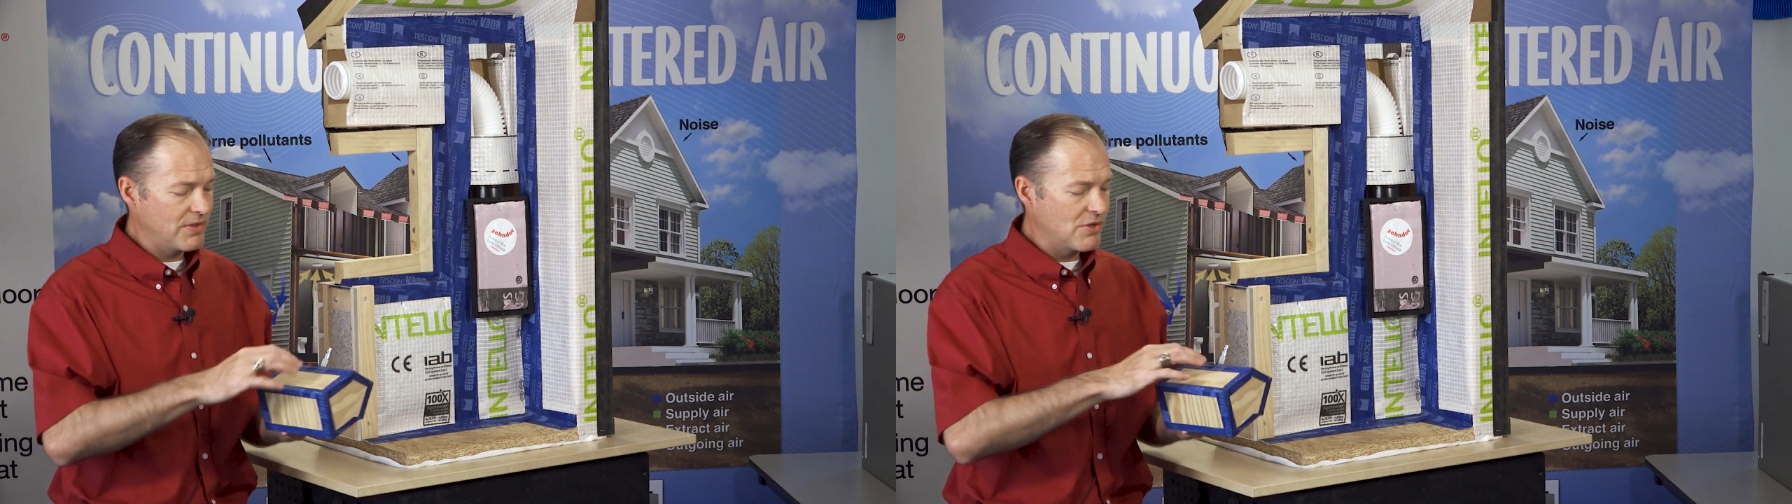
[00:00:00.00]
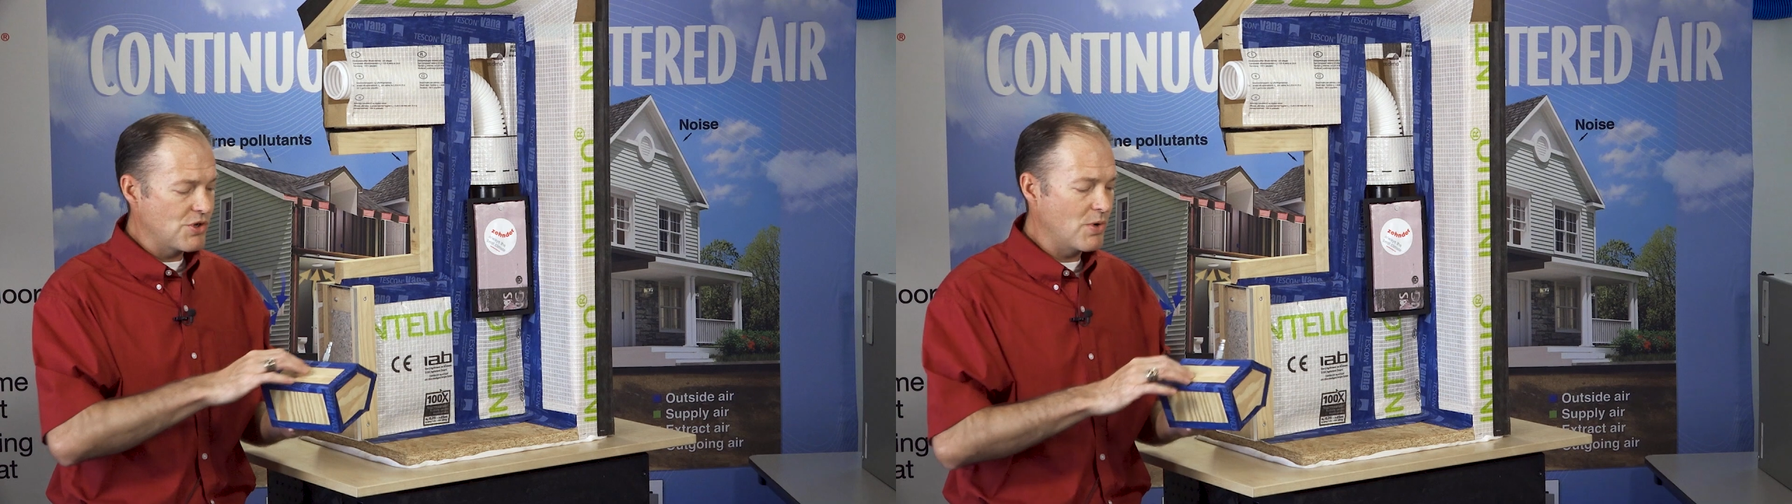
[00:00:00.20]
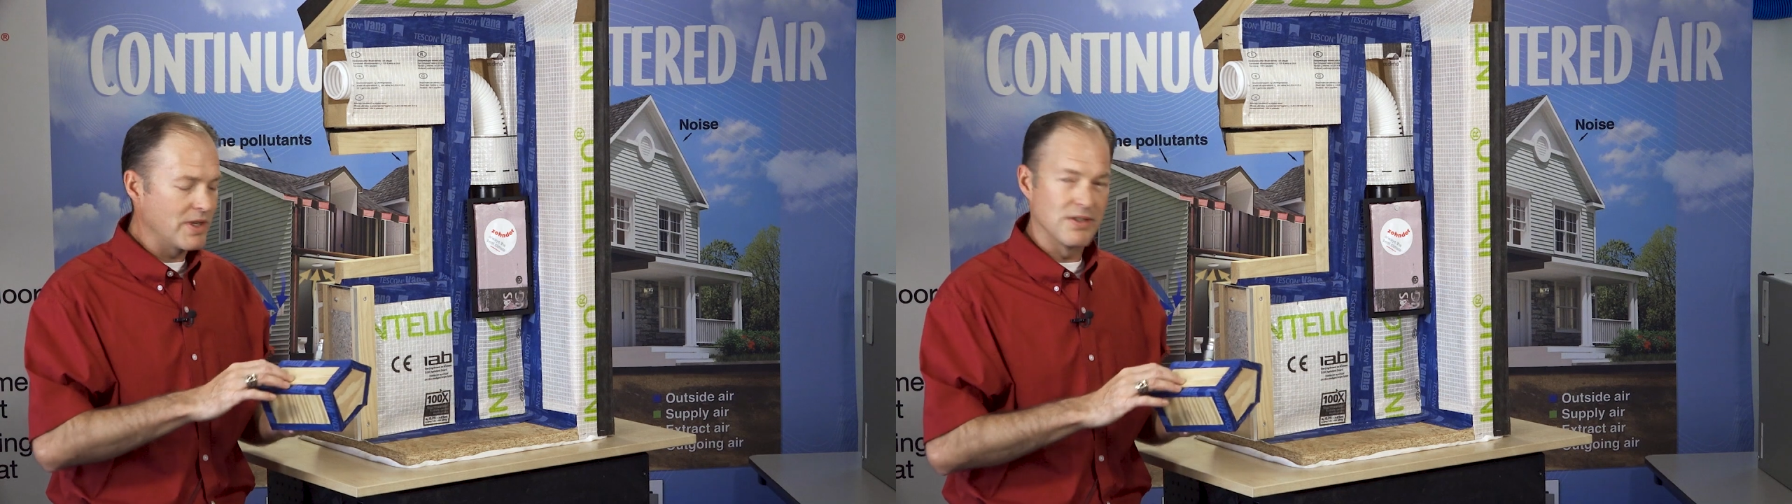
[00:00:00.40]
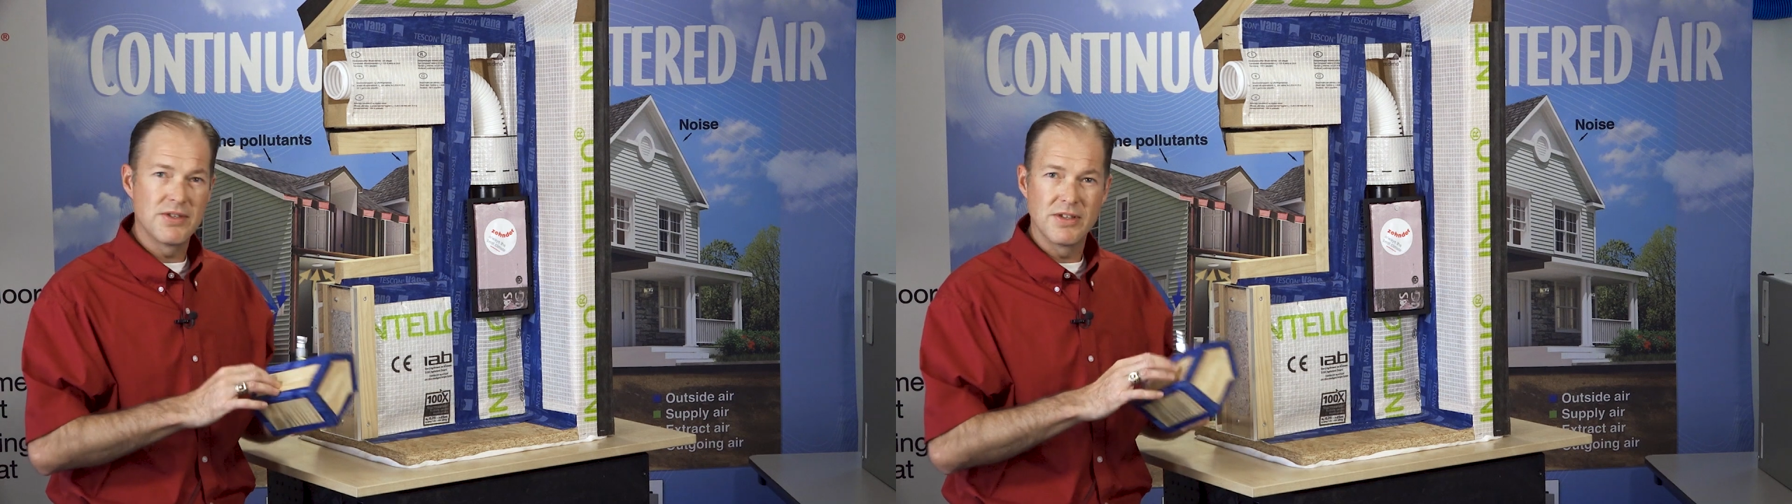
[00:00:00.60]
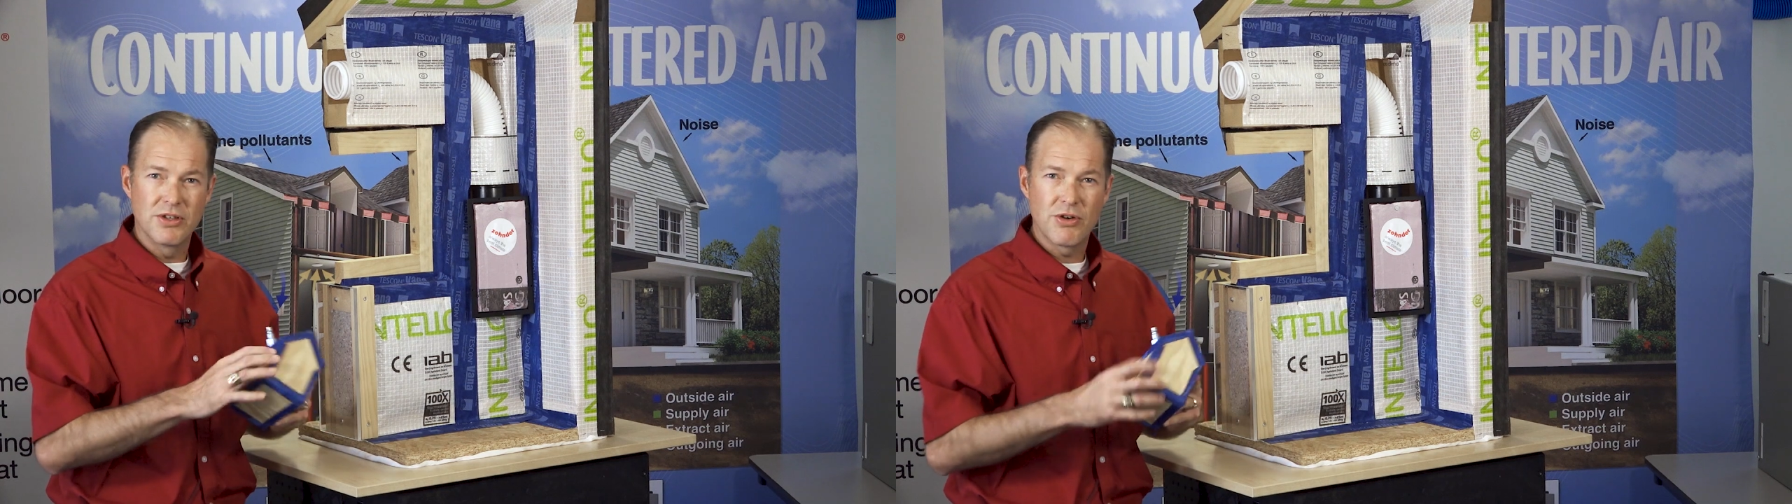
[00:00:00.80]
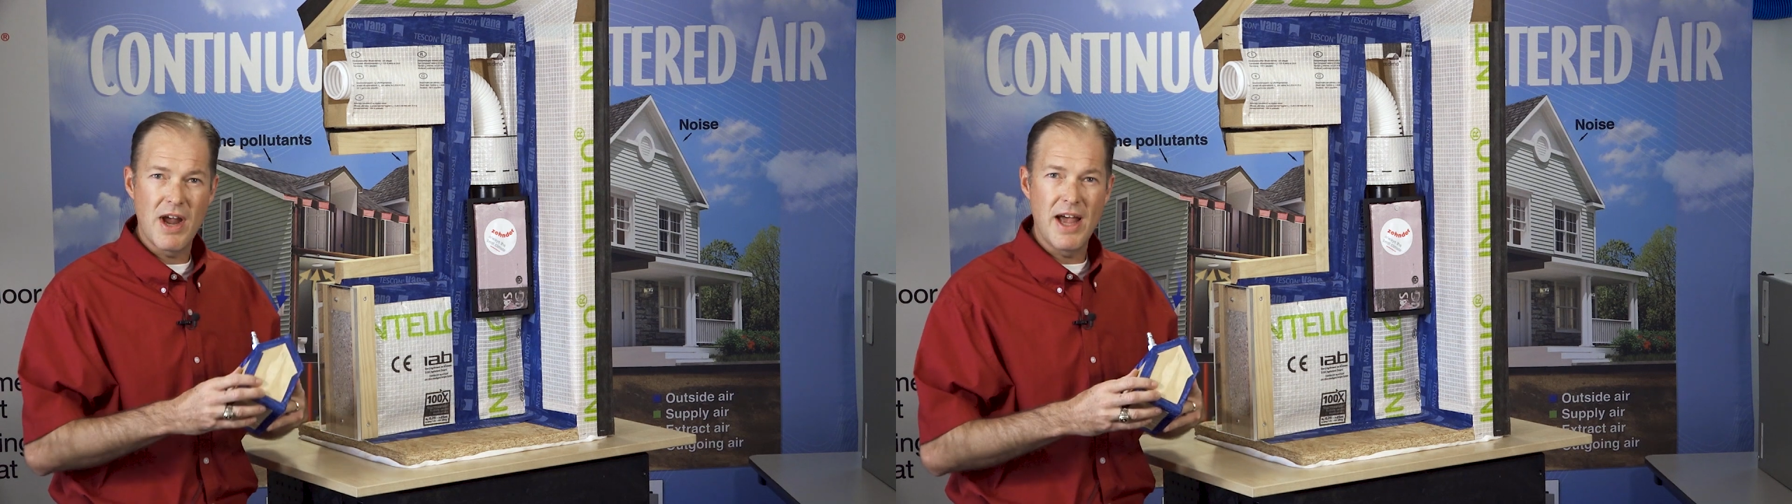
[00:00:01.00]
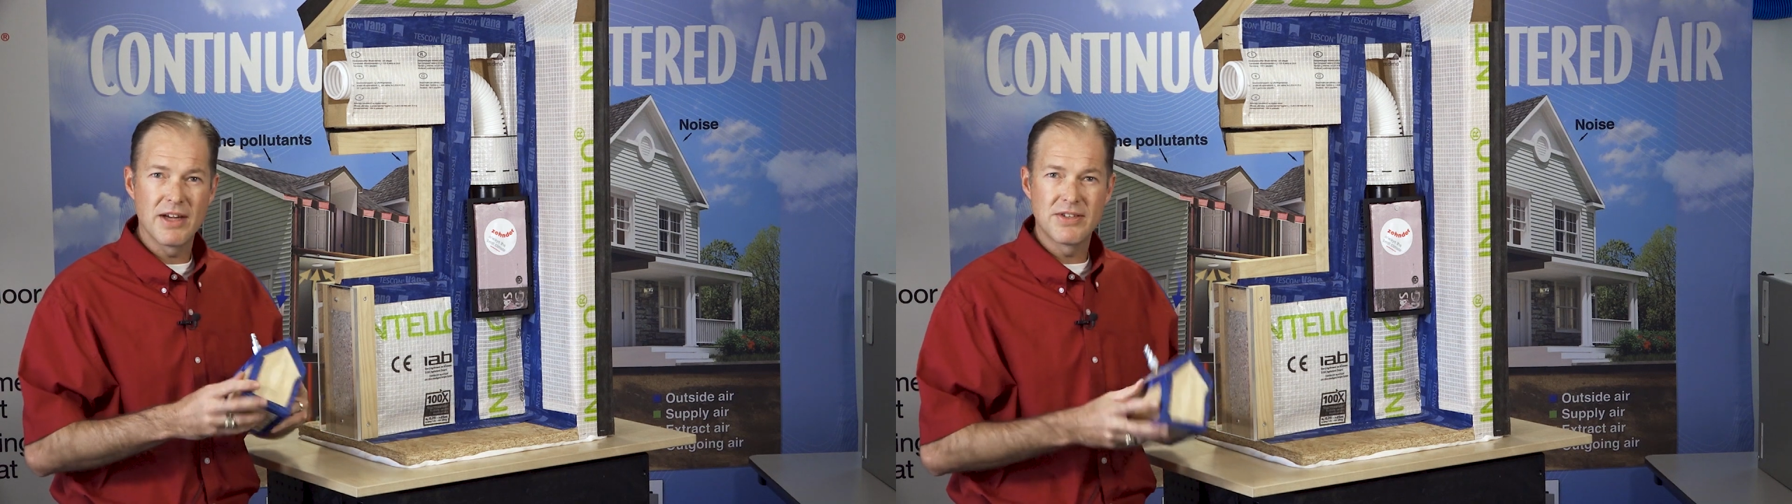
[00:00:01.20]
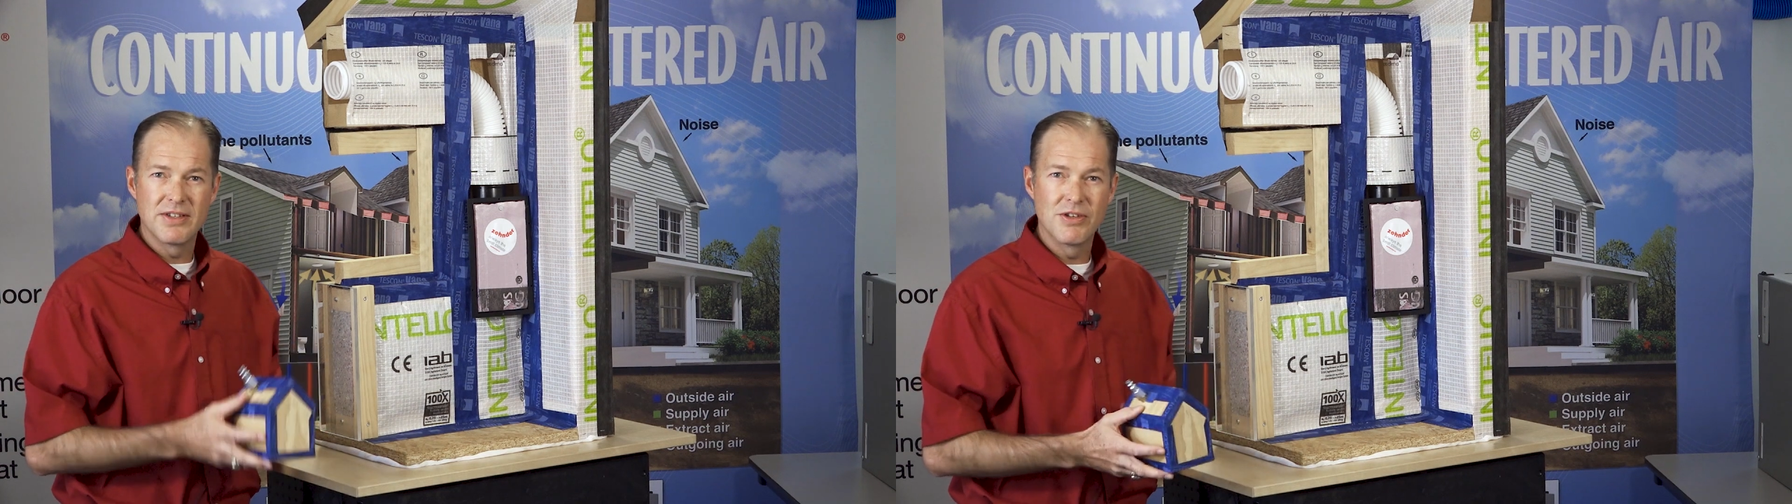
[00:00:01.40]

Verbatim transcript: the joints and cracks